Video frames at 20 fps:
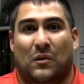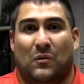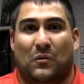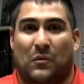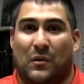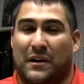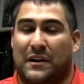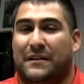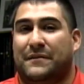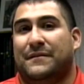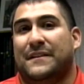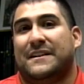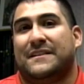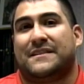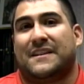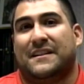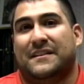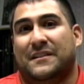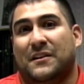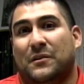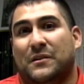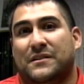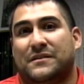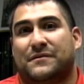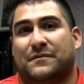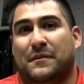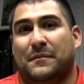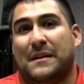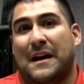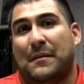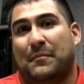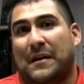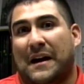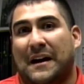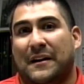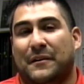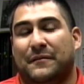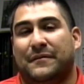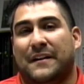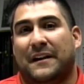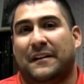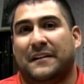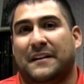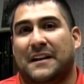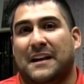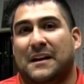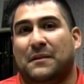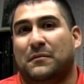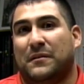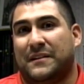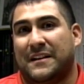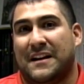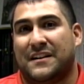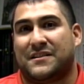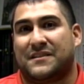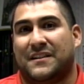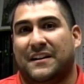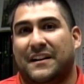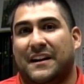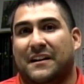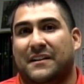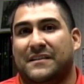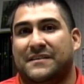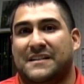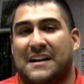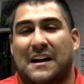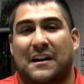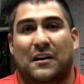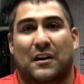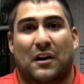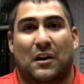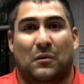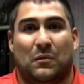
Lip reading: one of the things I noticed from that Pioneer Valley game with that shutout is that